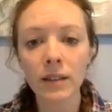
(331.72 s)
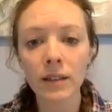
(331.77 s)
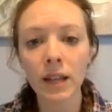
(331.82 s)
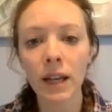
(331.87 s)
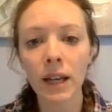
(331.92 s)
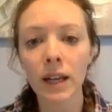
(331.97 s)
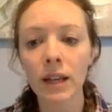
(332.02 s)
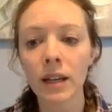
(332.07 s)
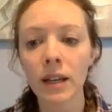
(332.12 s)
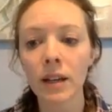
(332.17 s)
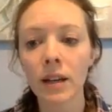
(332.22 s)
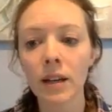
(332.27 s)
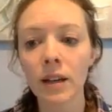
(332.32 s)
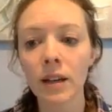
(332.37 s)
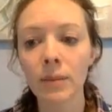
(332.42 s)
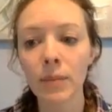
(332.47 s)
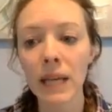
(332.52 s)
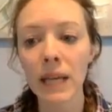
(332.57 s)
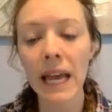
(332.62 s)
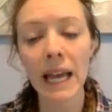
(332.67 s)
they
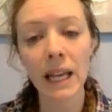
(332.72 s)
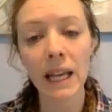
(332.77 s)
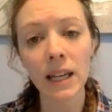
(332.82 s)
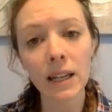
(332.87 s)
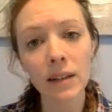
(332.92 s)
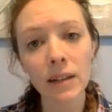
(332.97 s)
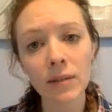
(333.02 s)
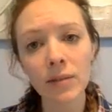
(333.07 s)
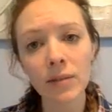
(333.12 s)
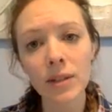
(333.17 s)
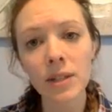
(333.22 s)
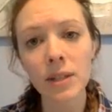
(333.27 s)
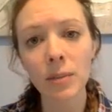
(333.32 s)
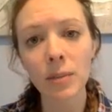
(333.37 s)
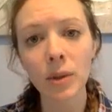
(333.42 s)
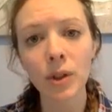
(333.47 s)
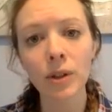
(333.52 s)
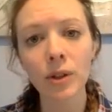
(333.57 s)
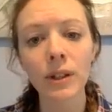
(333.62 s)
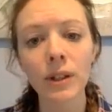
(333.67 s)
behave
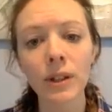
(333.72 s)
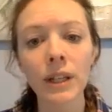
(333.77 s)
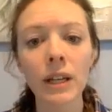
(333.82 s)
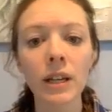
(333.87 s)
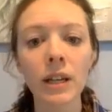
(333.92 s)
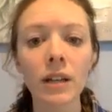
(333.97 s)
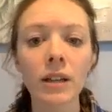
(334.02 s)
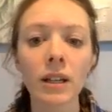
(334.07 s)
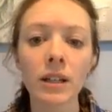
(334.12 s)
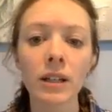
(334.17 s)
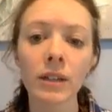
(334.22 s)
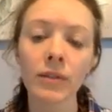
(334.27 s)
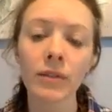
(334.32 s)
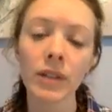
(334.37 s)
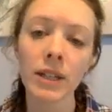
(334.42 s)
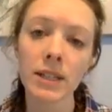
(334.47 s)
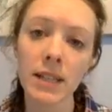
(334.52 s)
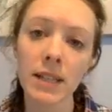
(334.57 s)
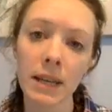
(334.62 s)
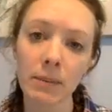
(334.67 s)
similarly, they live in
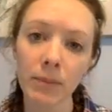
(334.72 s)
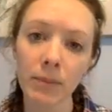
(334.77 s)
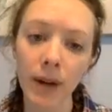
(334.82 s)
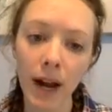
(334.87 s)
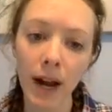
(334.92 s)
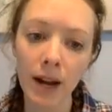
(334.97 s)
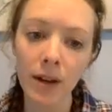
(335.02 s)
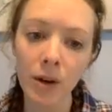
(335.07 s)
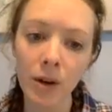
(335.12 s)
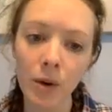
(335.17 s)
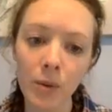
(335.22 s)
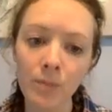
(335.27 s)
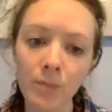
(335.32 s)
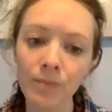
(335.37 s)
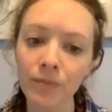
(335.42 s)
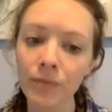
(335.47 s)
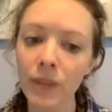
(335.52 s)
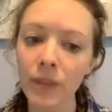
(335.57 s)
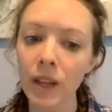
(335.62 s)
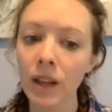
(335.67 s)
the same biome,
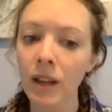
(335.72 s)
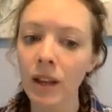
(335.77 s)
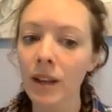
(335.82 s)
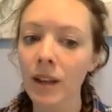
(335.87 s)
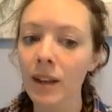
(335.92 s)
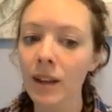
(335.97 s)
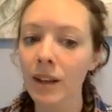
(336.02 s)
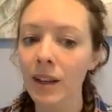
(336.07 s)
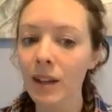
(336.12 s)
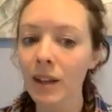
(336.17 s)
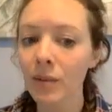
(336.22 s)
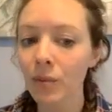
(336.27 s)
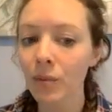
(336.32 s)
if